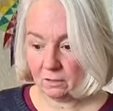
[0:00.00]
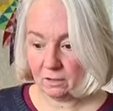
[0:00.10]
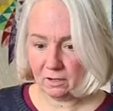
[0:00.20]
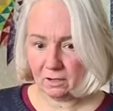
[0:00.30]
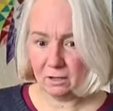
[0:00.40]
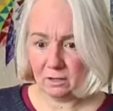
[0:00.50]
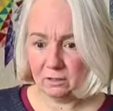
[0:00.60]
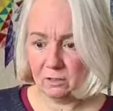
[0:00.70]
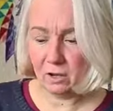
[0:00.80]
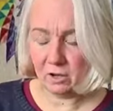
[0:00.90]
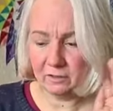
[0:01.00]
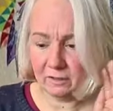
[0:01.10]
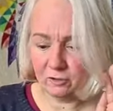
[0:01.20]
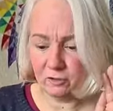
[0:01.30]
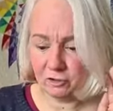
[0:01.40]

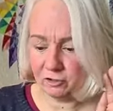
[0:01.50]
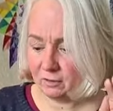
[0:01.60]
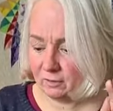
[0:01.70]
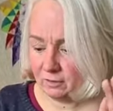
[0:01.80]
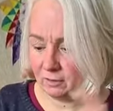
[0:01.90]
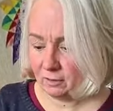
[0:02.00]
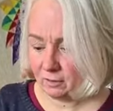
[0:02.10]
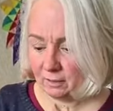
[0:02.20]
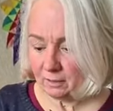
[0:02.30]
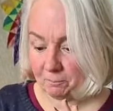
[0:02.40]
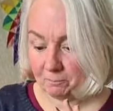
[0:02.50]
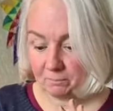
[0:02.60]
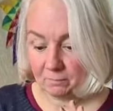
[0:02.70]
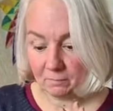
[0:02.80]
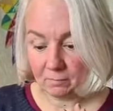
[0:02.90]
yardage
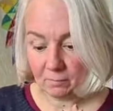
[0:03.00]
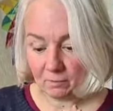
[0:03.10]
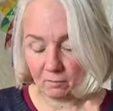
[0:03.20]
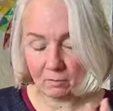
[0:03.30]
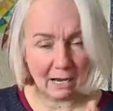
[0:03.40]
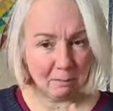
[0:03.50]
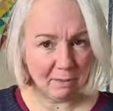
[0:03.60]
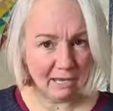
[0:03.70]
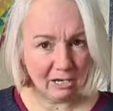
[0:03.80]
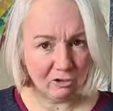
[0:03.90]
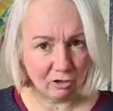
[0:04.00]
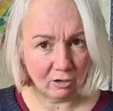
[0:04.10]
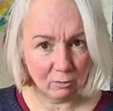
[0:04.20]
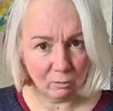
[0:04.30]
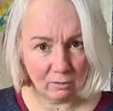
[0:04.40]
of like a beige that
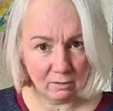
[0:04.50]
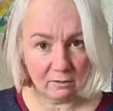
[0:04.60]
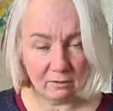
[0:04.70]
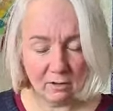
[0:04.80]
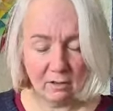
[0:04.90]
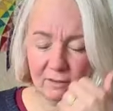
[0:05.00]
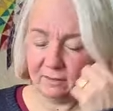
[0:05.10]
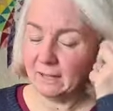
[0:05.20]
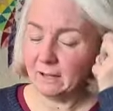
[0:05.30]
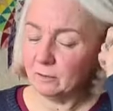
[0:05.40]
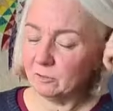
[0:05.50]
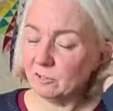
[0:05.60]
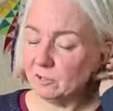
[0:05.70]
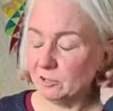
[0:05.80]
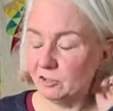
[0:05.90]
goes with it. Now
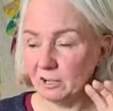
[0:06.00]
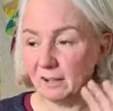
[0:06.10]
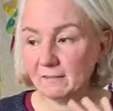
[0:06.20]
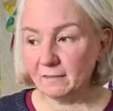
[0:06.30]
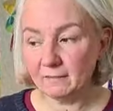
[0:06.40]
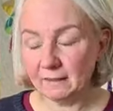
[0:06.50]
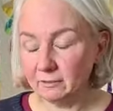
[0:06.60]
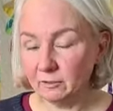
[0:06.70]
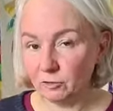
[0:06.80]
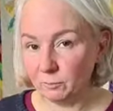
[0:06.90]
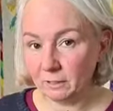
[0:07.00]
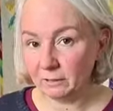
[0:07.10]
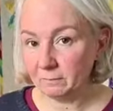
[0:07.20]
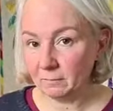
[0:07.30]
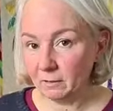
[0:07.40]
Jess has sent it to
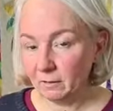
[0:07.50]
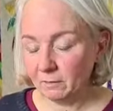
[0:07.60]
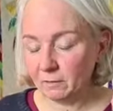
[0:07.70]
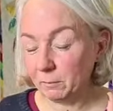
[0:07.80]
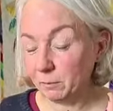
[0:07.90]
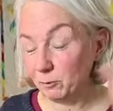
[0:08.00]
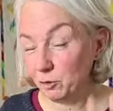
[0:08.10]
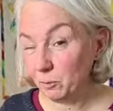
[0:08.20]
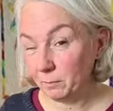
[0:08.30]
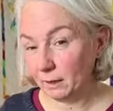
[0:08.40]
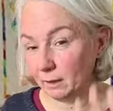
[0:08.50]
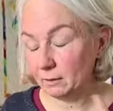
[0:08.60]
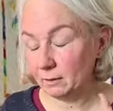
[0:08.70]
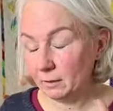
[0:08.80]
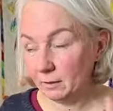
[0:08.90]
me, so I'm assuming